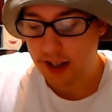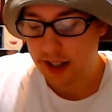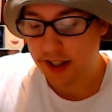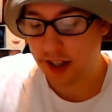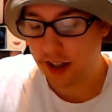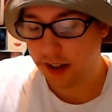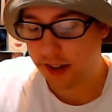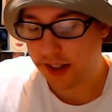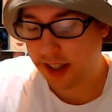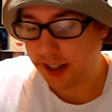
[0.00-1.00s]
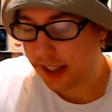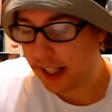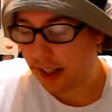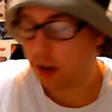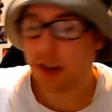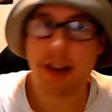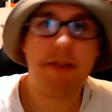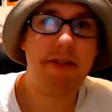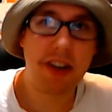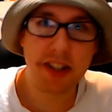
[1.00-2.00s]
So to get all
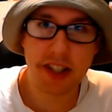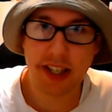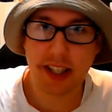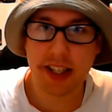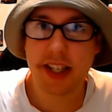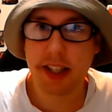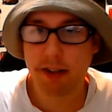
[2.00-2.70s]
that funding and to